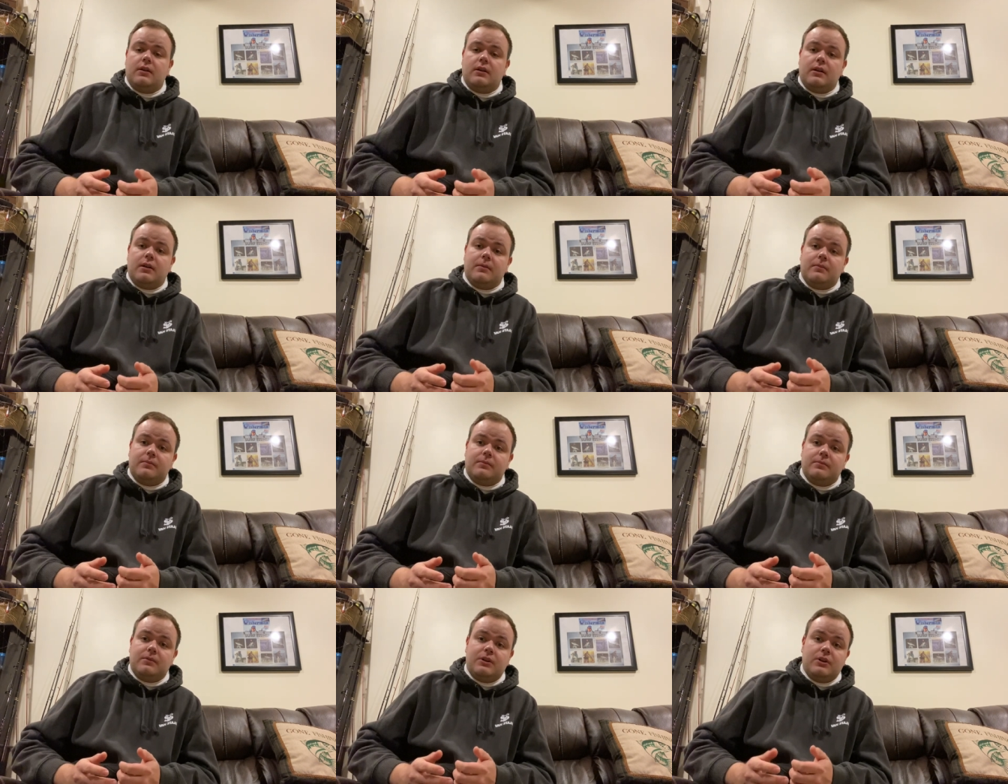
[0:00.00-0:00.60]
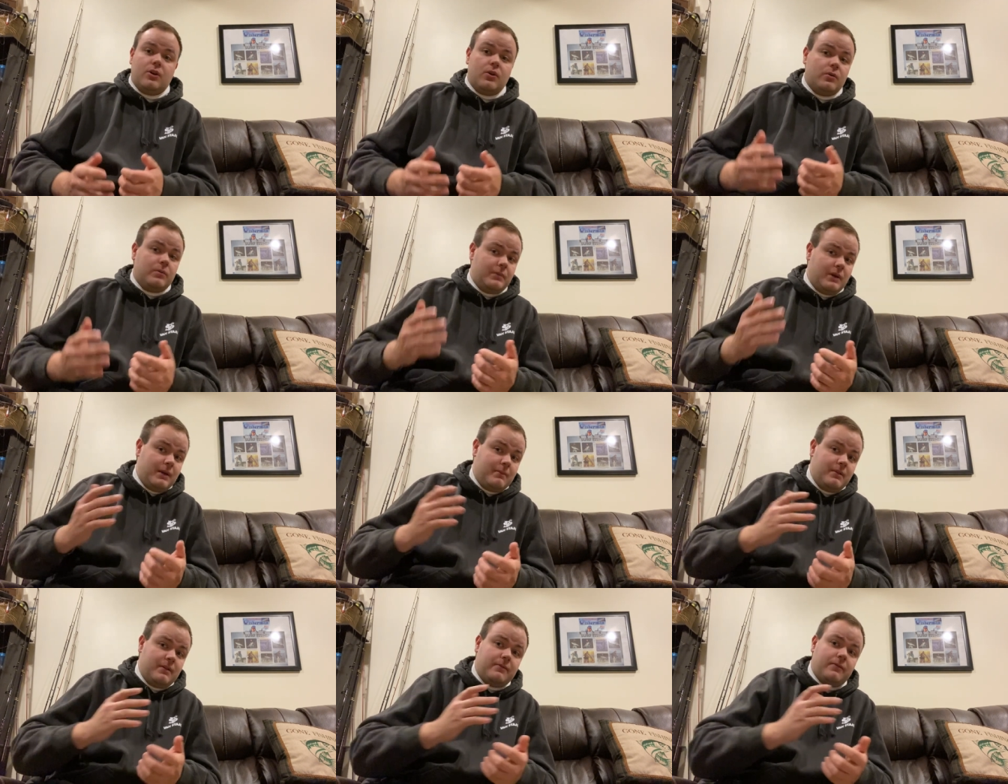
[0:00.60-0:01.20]
and you know
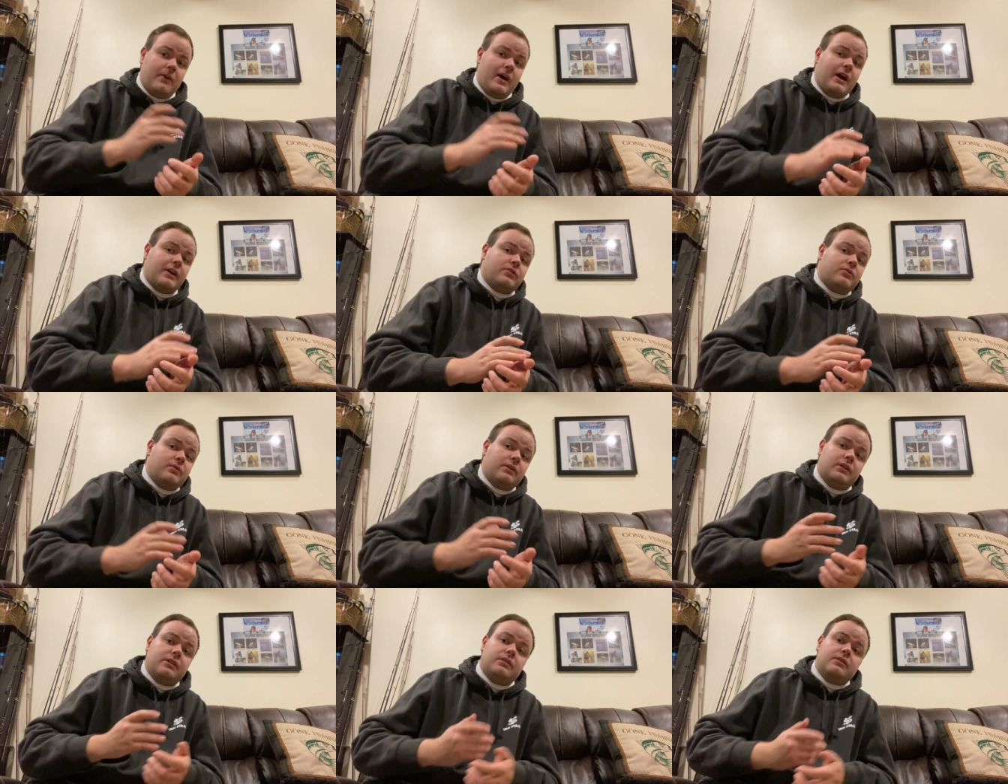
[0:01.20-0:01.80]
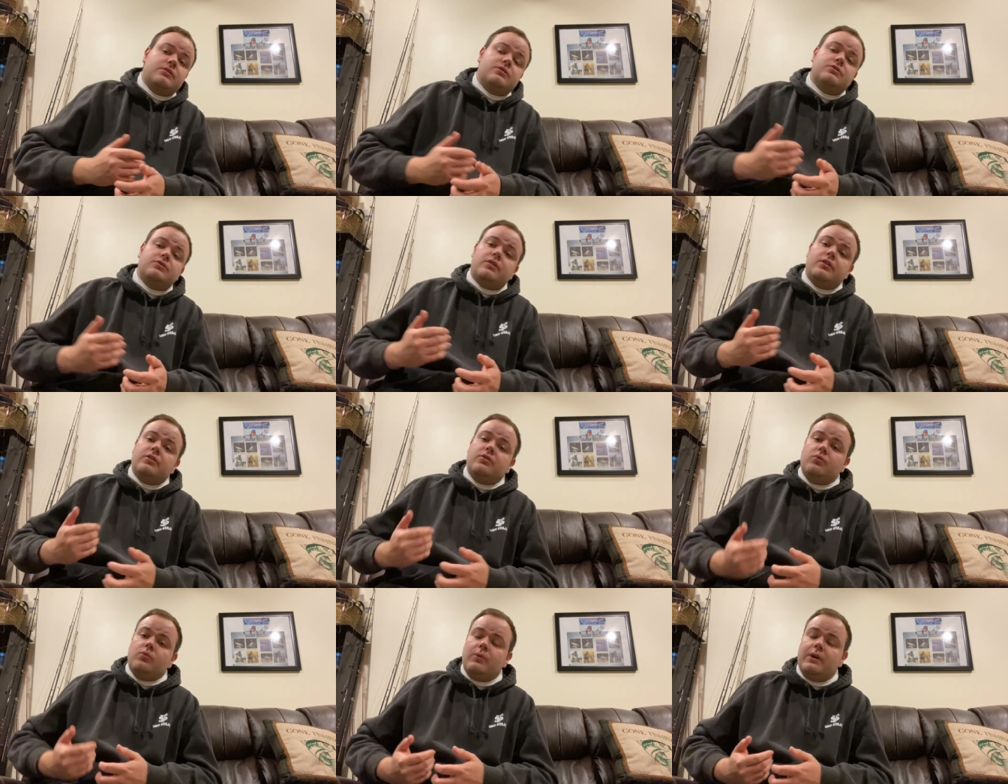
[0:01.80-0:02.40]
maybe factoring in a
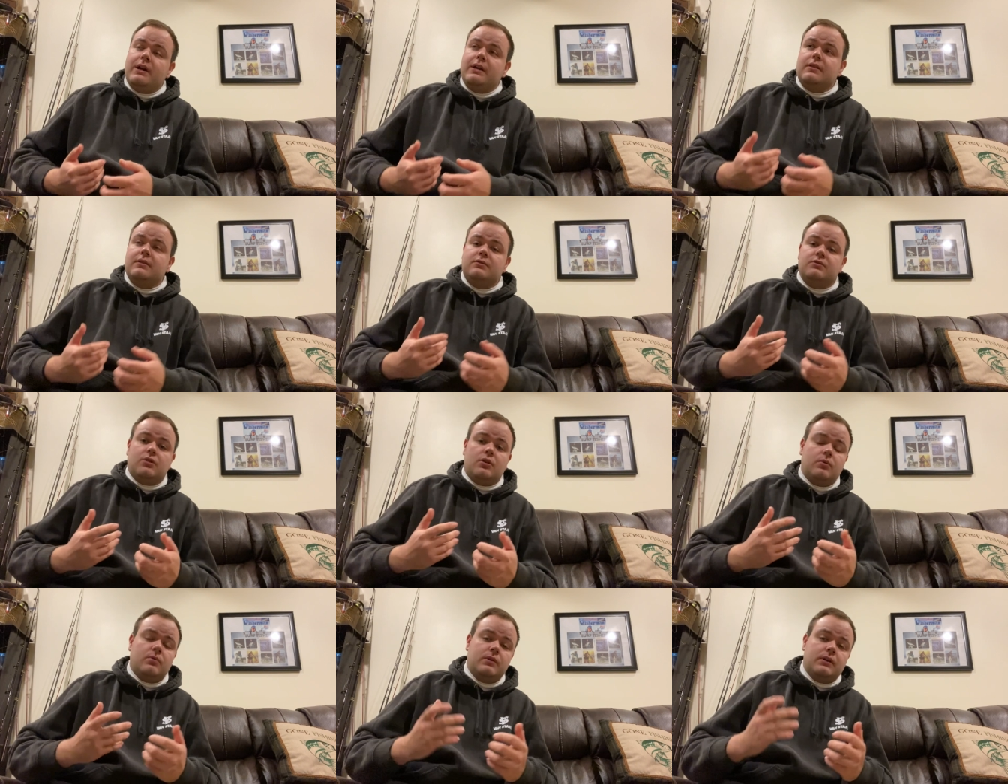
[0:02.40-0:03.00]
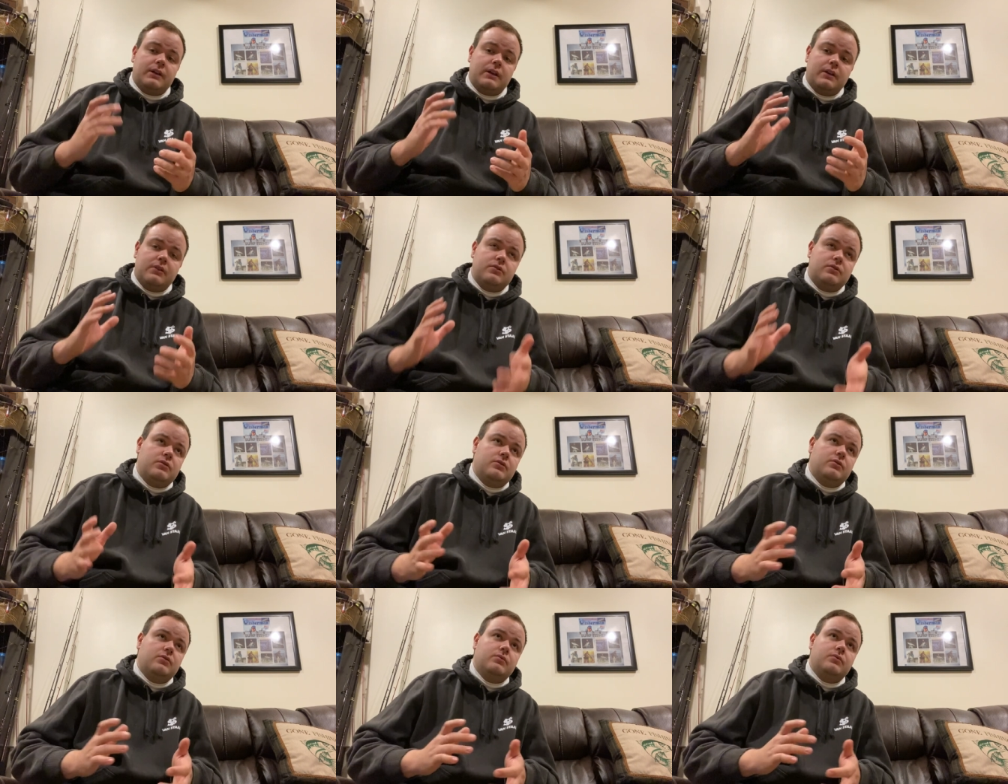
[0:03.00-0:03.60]
certain win don't want to get
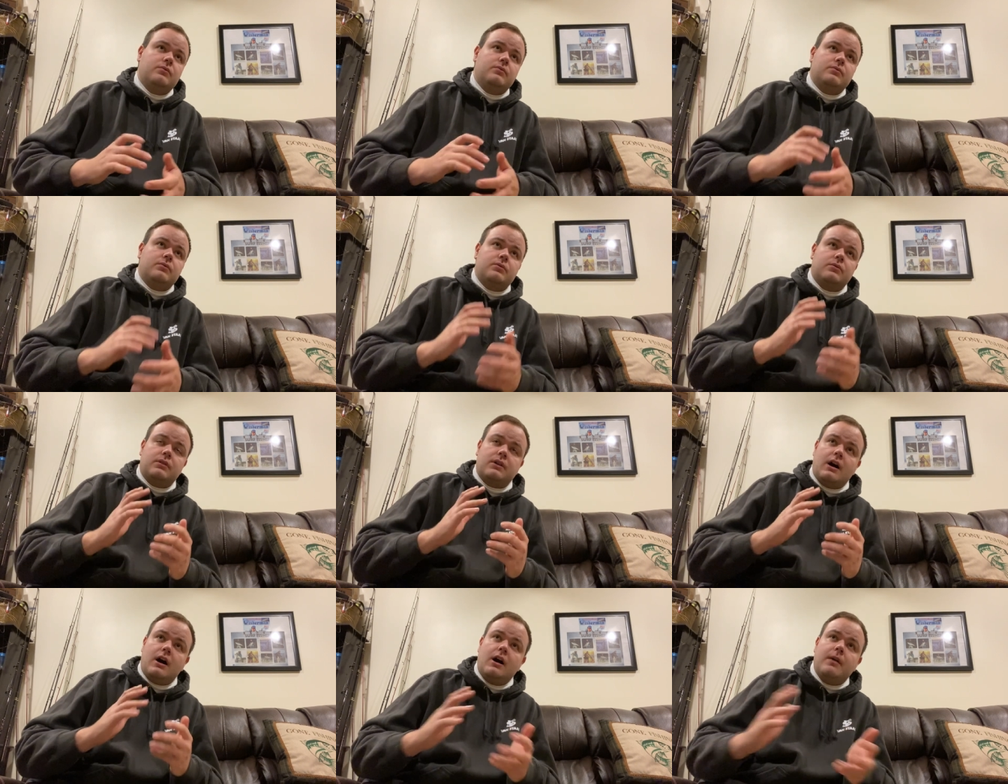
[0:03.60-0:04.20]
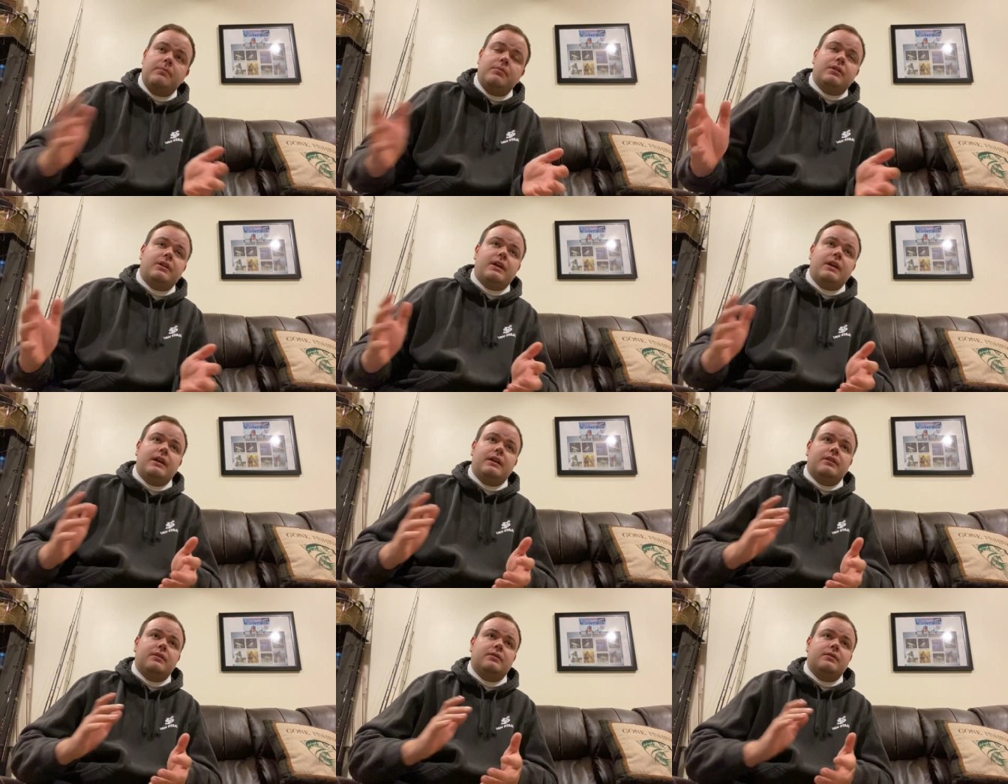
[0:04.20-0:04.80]
too
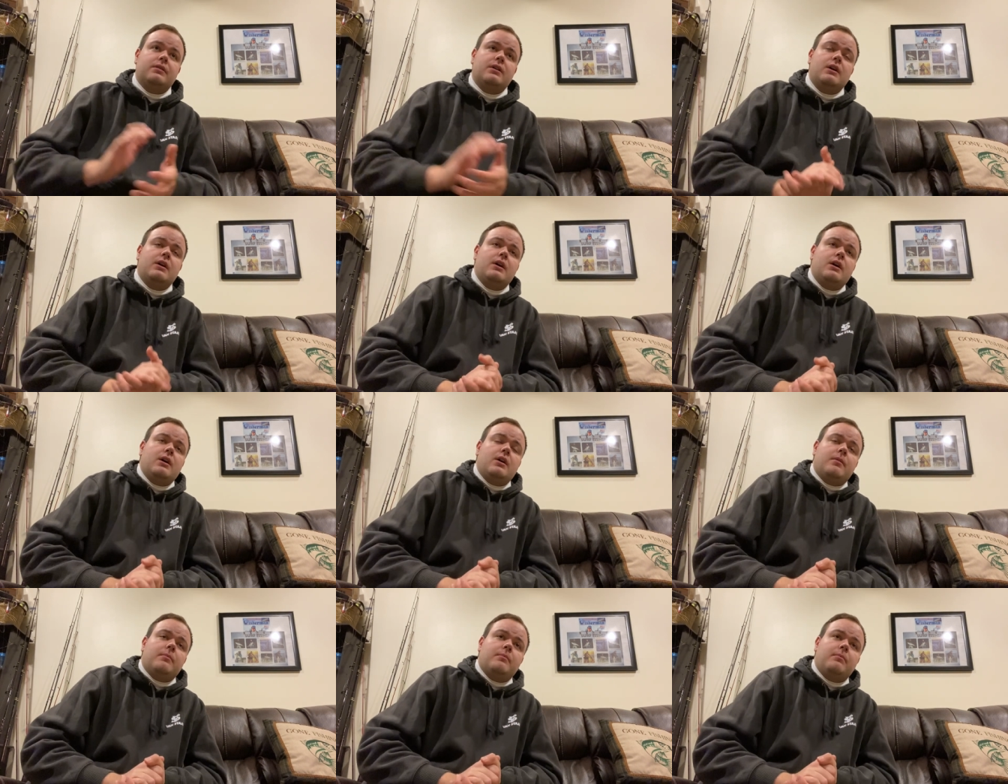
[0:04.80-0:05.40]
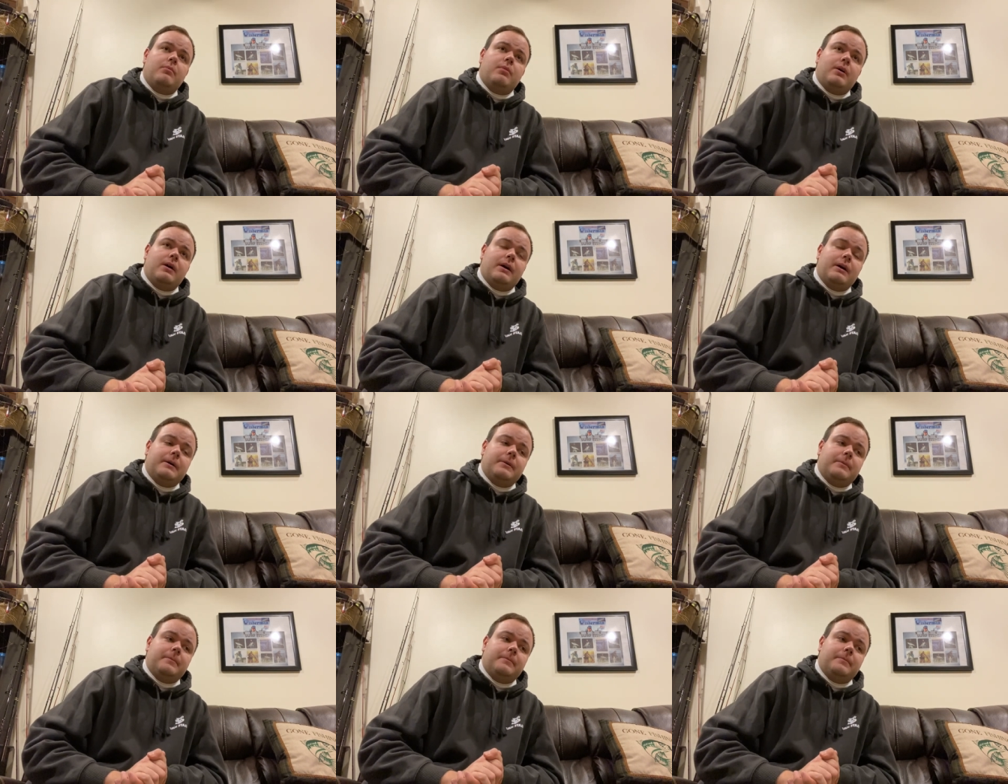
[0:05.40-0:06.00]
complicated
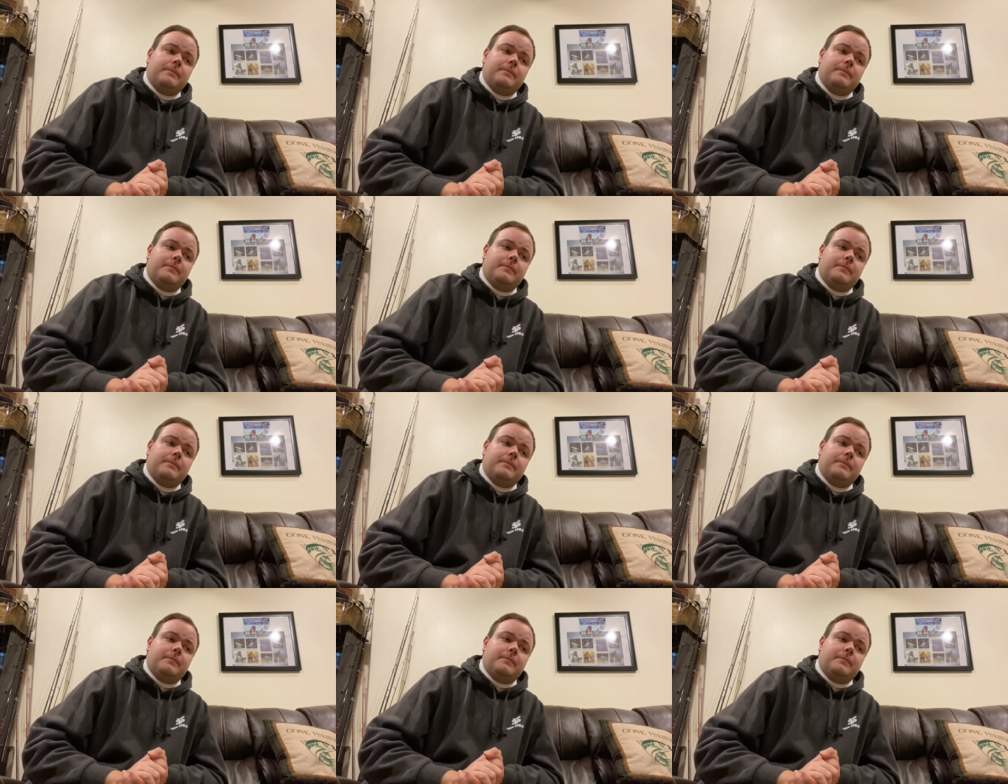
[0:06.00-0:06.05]
but